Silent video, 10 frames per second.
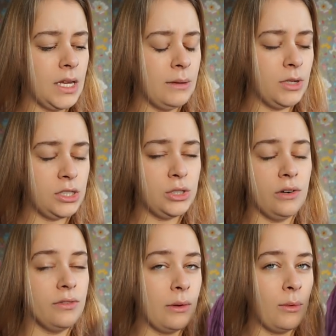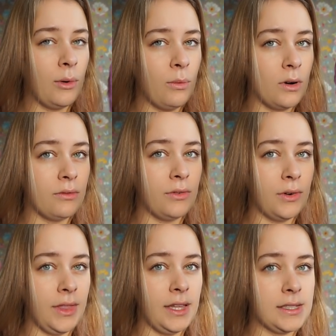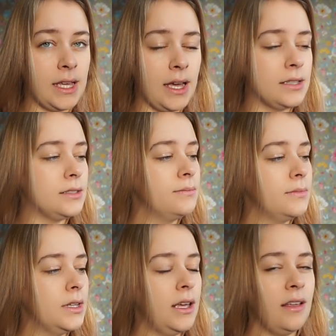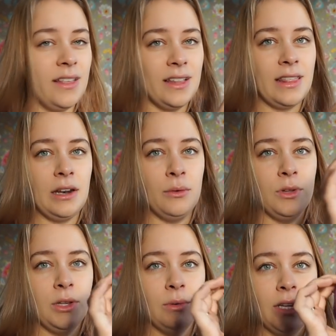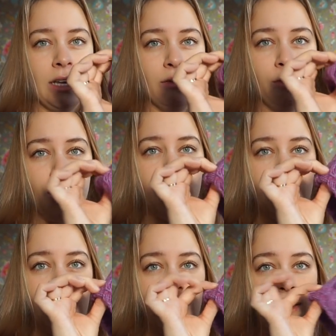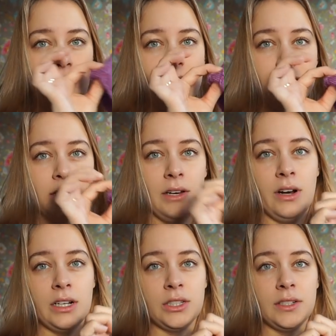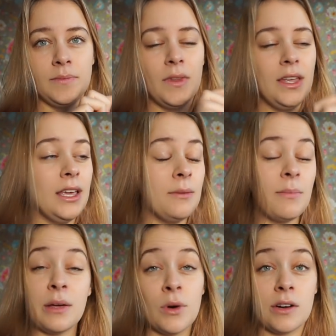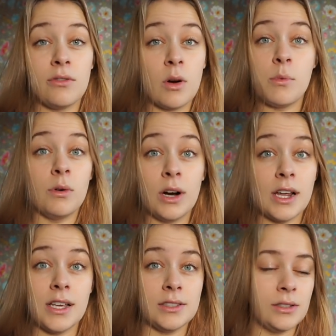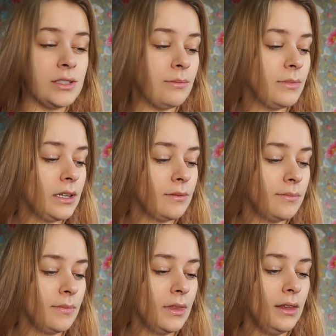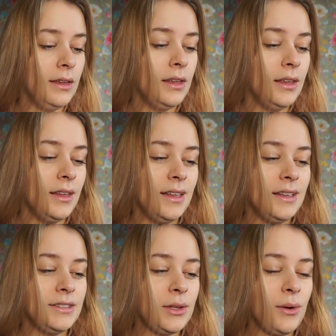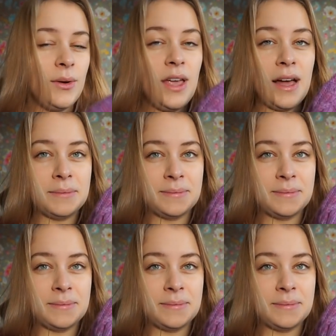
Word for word: not sure if that will work for this hat. I think then you would get a folding line in this direction. It might work for berets or something. So yeah,